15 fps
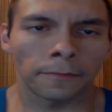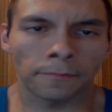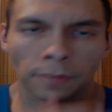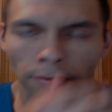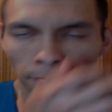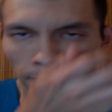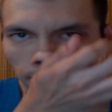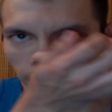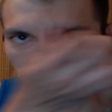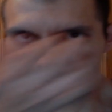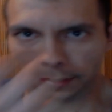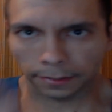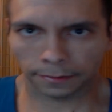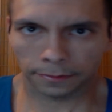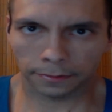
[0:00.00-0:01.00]
there's
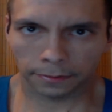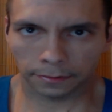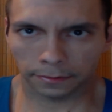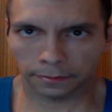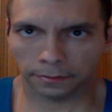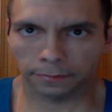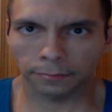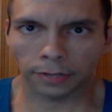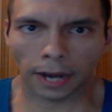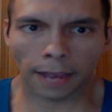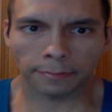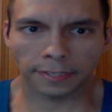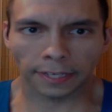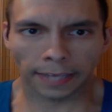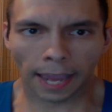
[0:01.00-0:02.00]

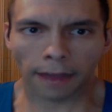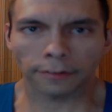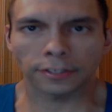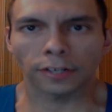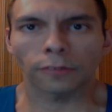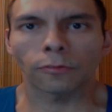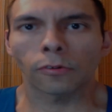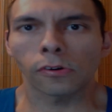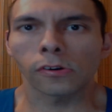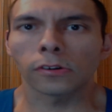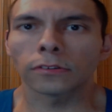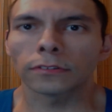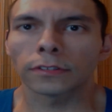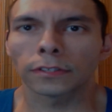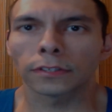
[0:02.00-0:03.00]
perhaps a counter world,